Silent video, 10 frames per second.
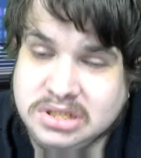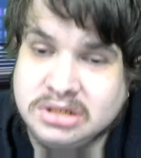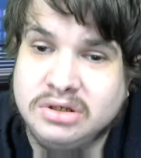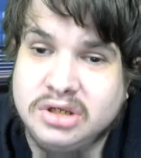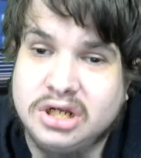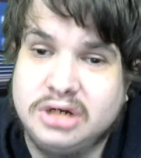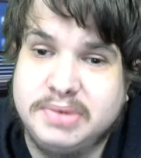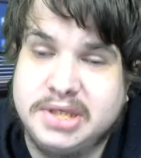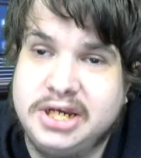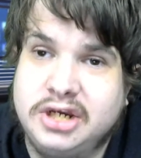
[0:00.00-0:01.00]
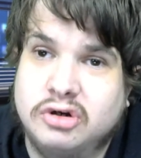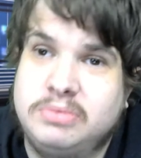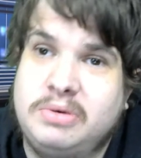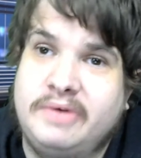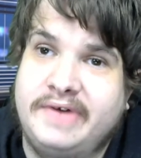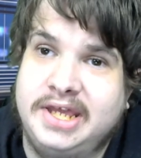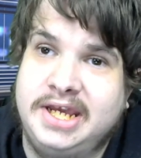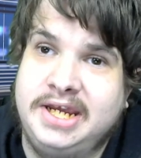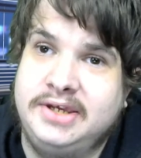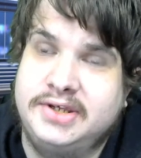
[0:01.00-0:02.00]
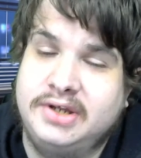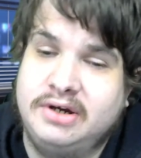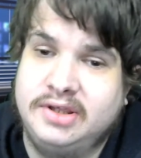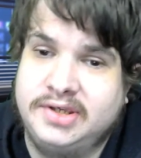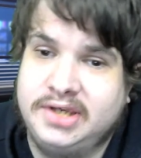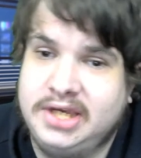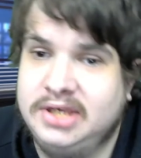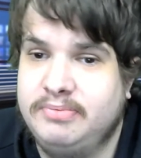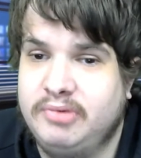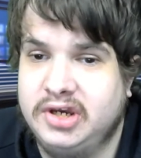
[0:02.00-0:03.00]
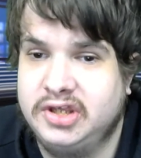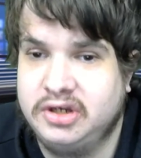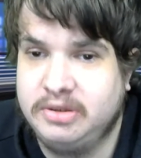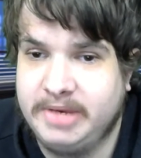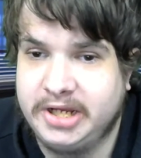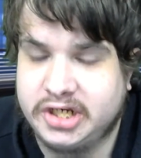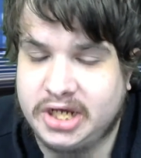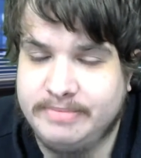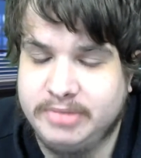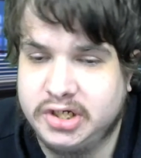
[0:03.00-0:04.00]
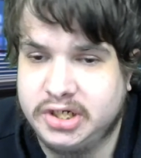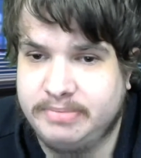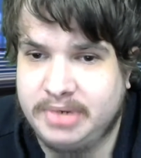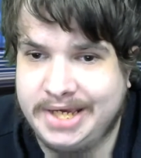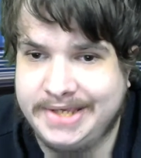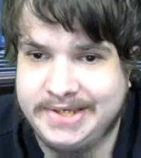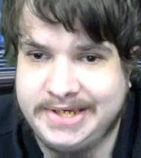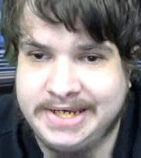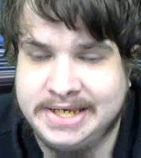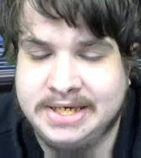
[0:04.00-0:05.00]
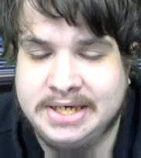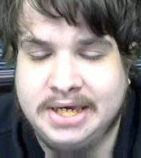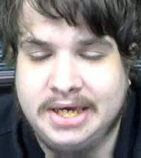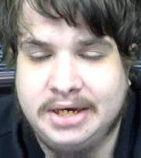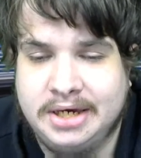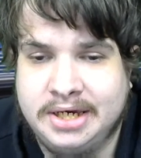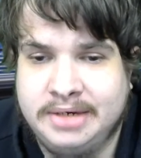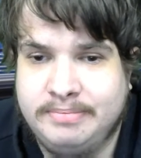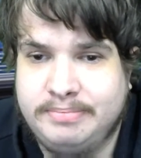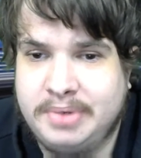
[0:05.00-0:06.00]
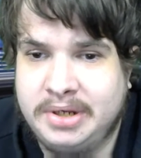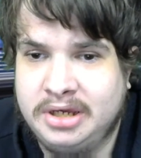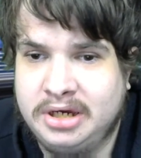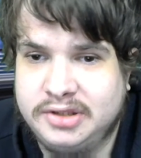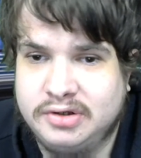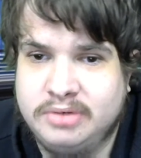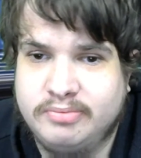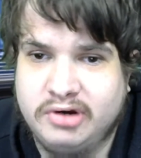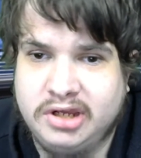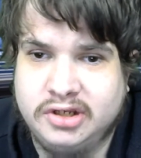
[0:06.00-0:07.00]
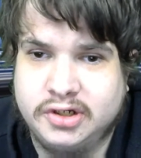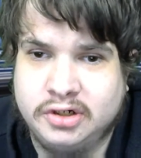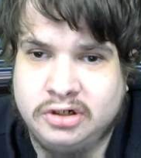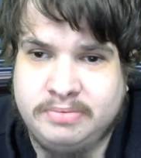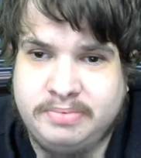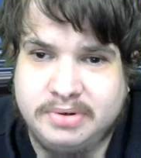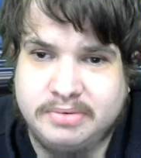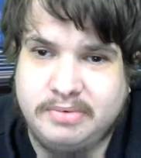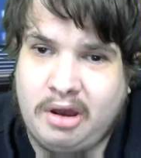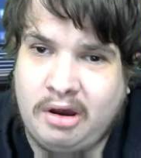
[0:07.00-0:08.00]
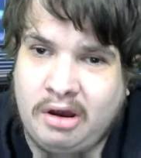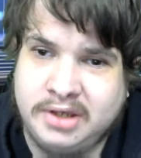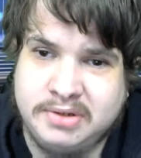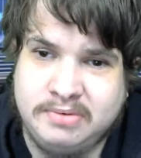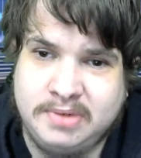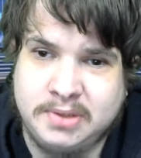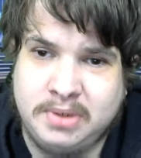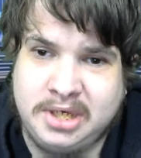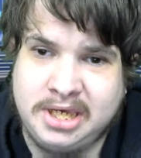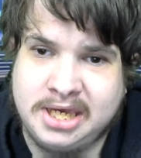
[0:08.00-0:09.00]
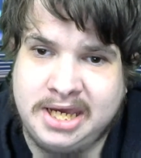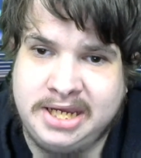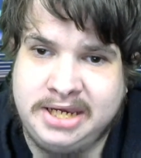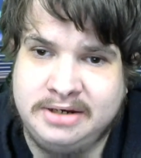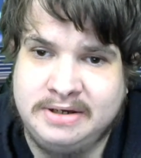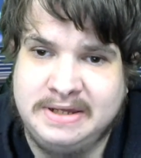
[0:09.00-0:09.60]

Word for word: you know, we did knock him off at the start of the season. We had too many championship players in. Um, but no, doing a brilliant job. Arsenal this weekend.